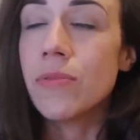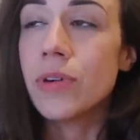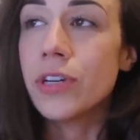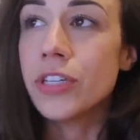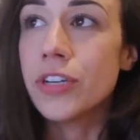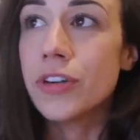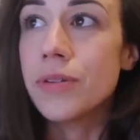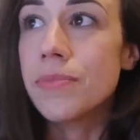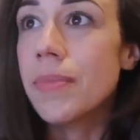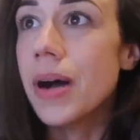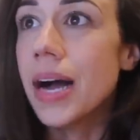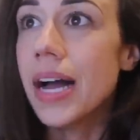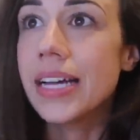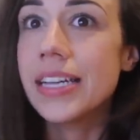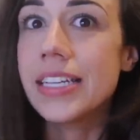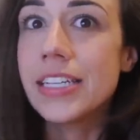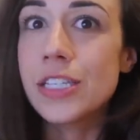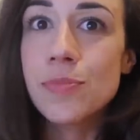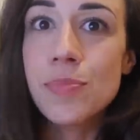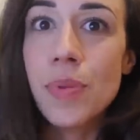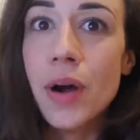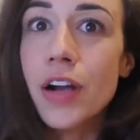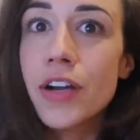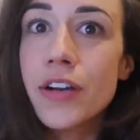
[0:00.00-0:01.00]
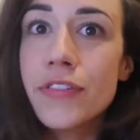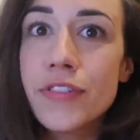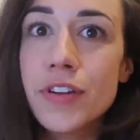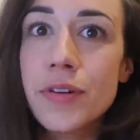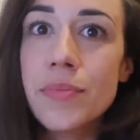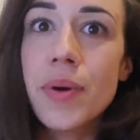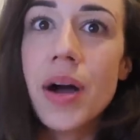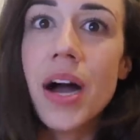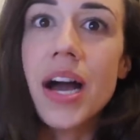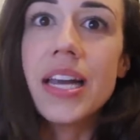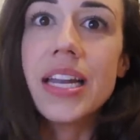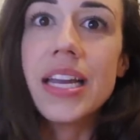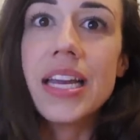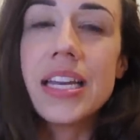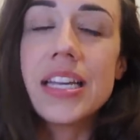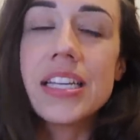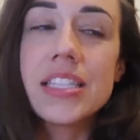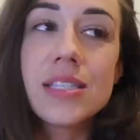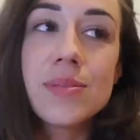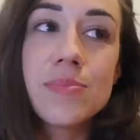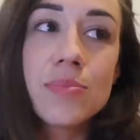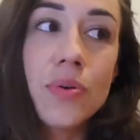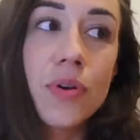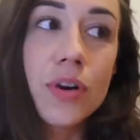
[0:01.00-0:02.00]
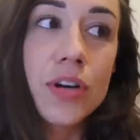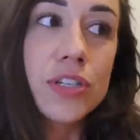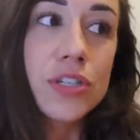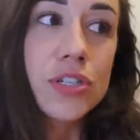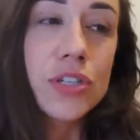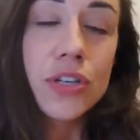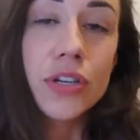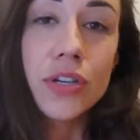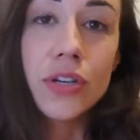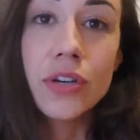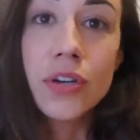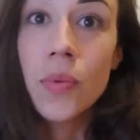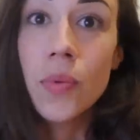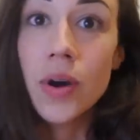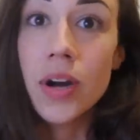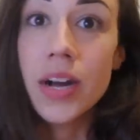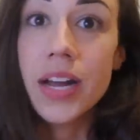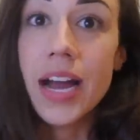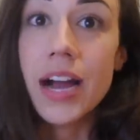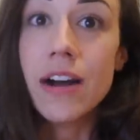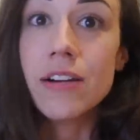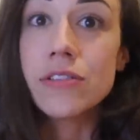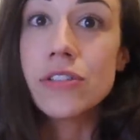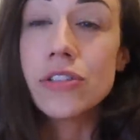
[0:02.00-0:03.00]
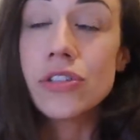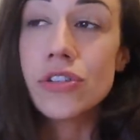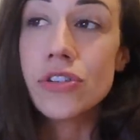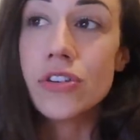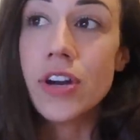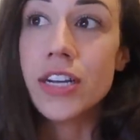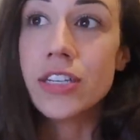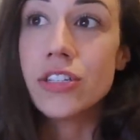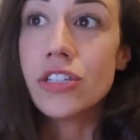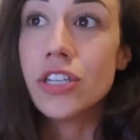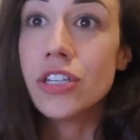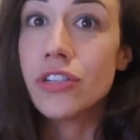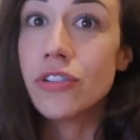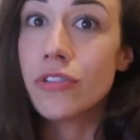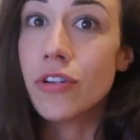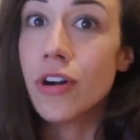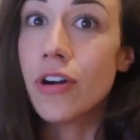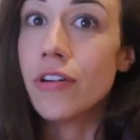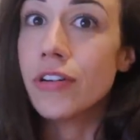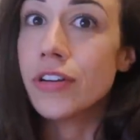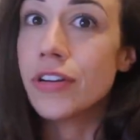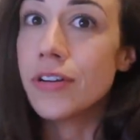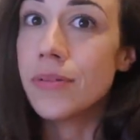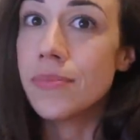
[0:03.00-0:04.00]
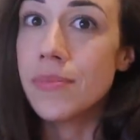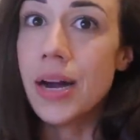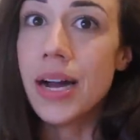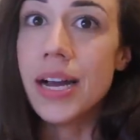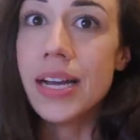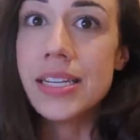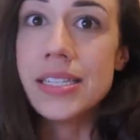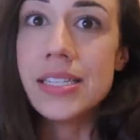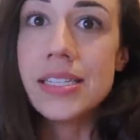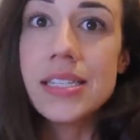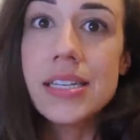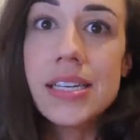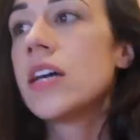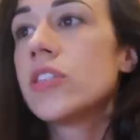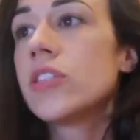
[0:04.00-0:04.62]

Well, your mind is part of your body, and it's important to work out and stretch and grow your mind.